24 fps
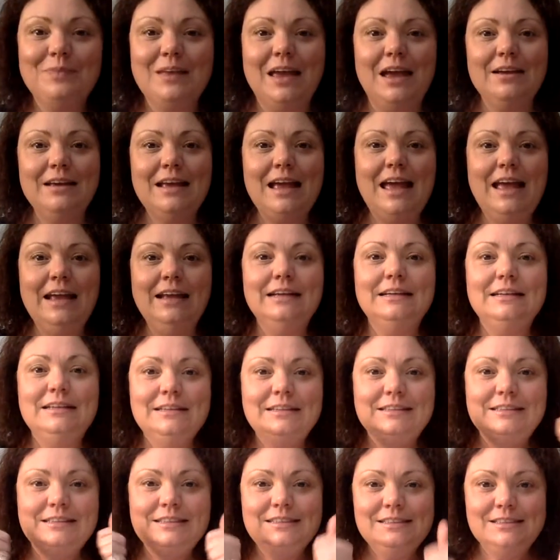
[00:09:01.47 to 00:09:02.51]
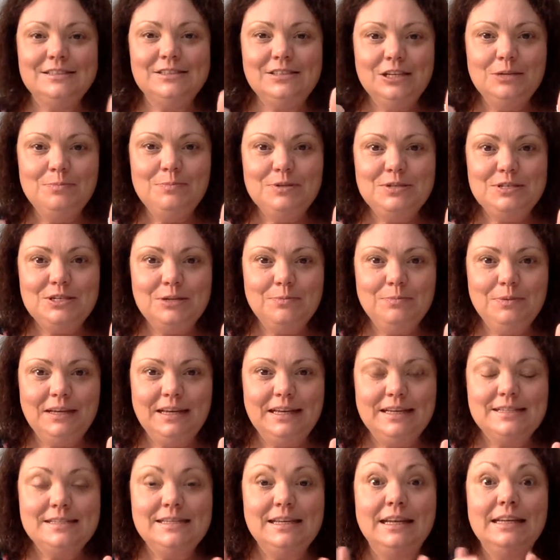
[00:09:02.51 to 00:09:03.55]
Okay, super duper
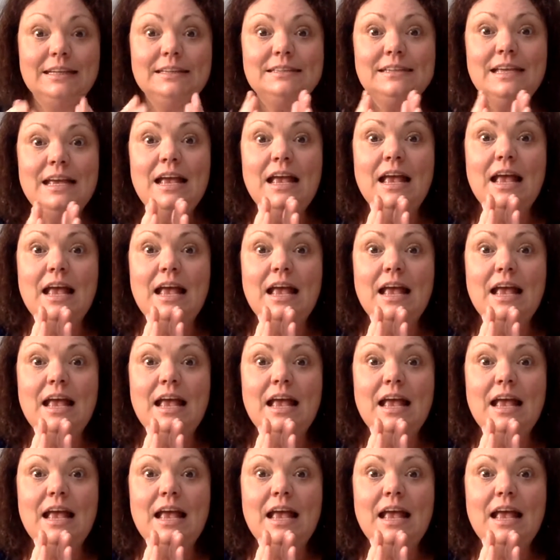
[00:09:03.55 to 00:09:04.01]
year 6.